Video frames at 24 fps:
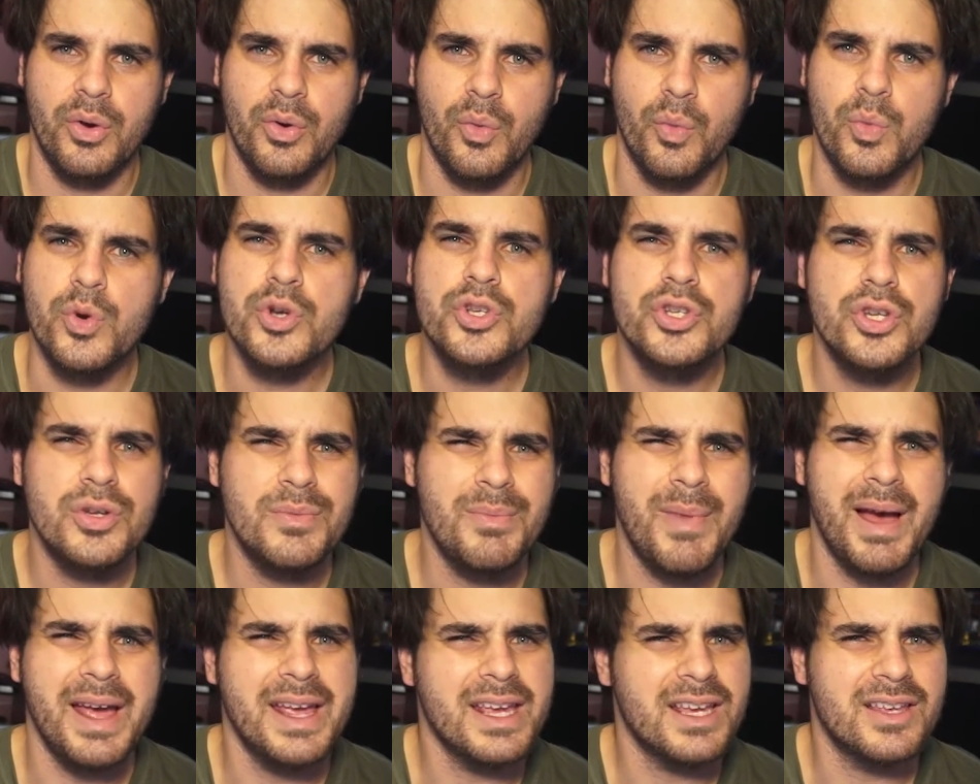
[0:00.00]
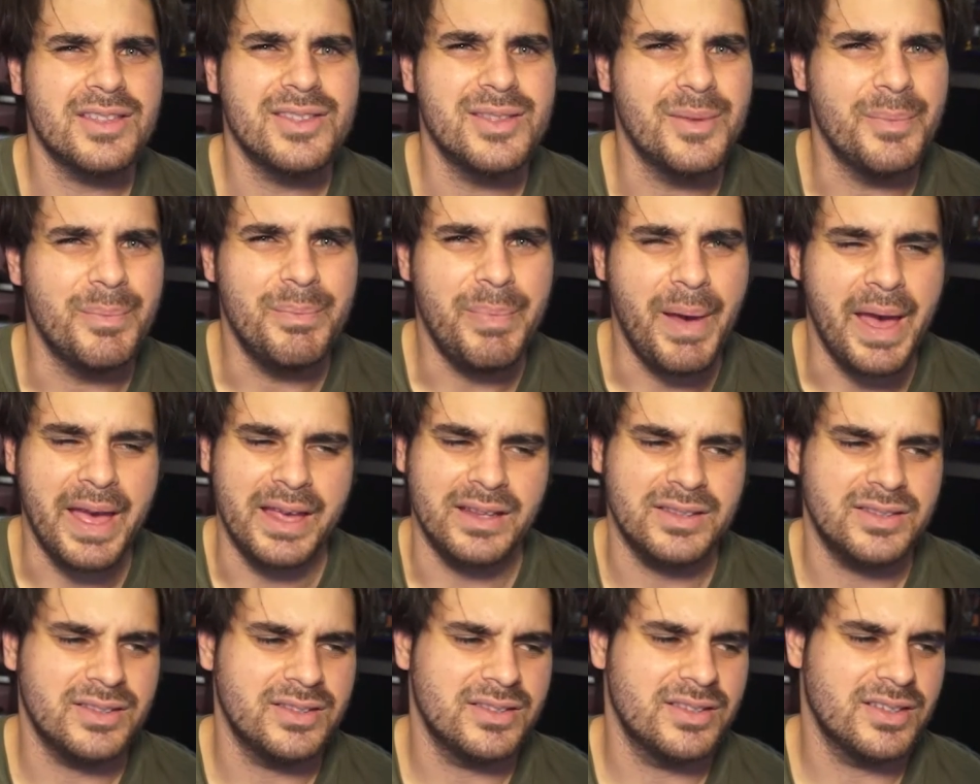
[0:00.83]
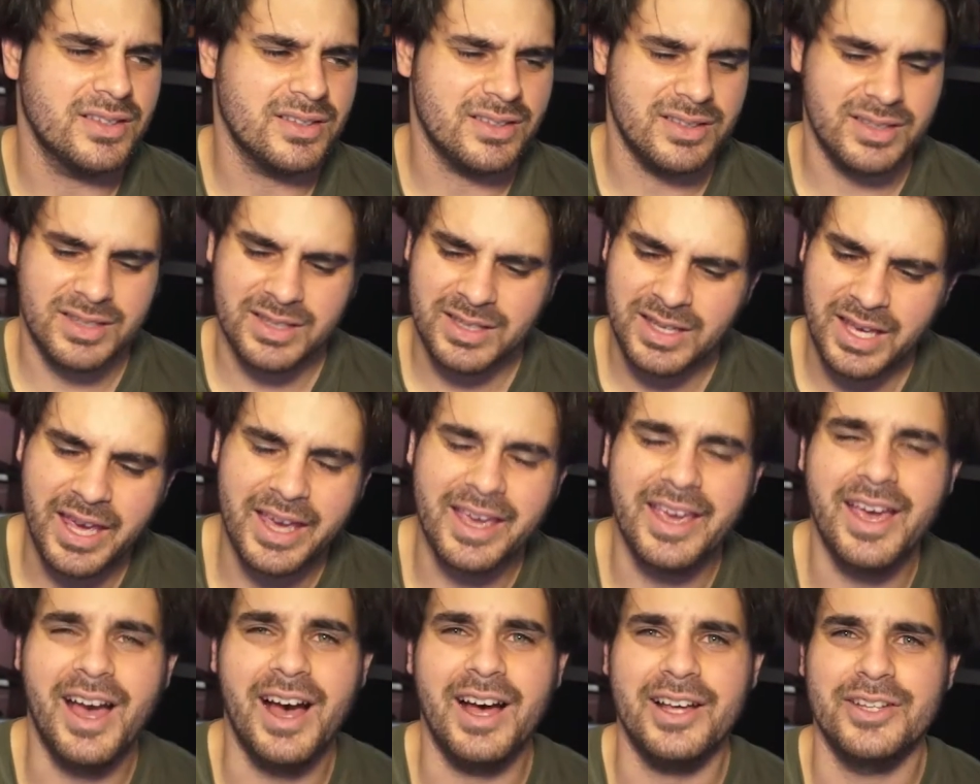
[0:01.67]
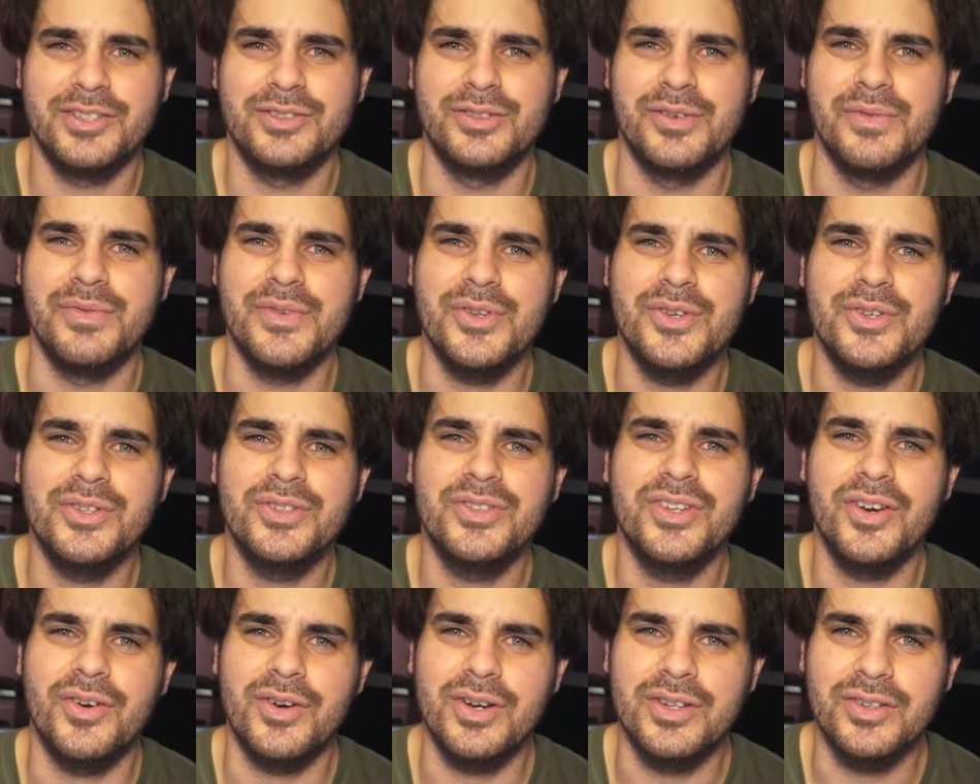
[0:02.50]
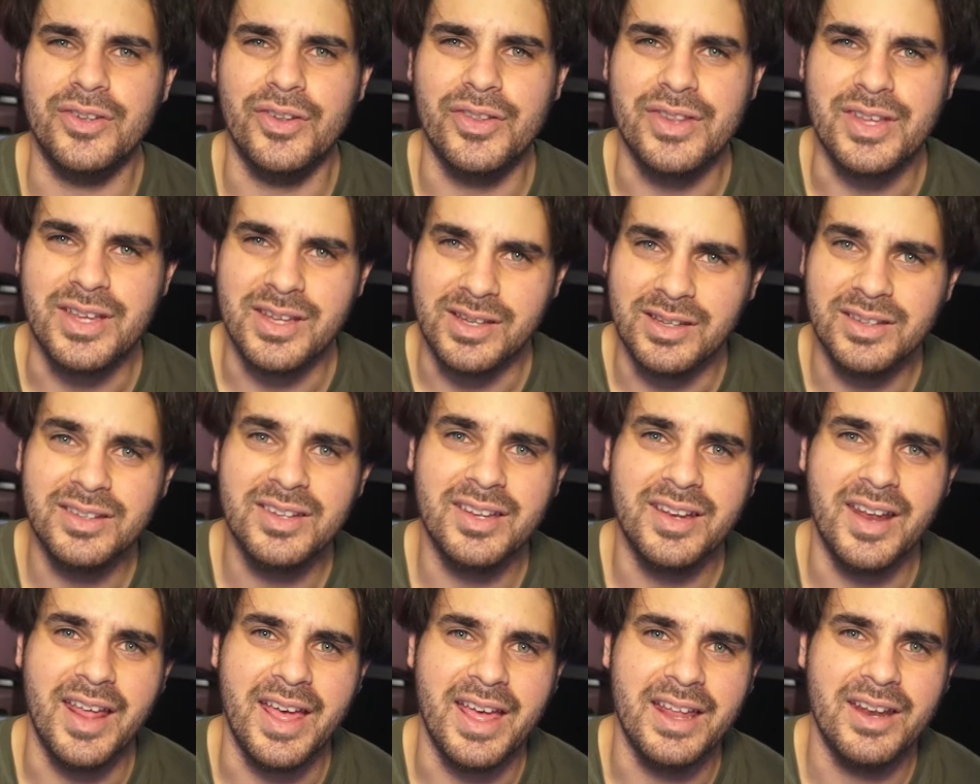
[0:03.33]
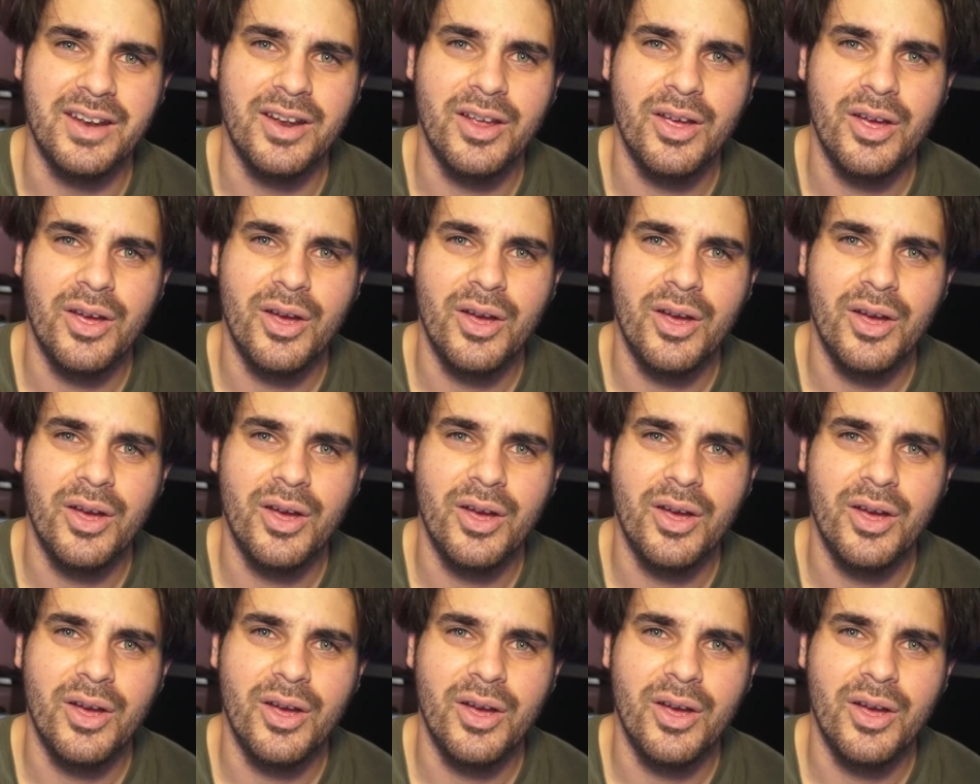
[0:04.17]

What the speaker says: Would you make the best kick-ass review series on the internet?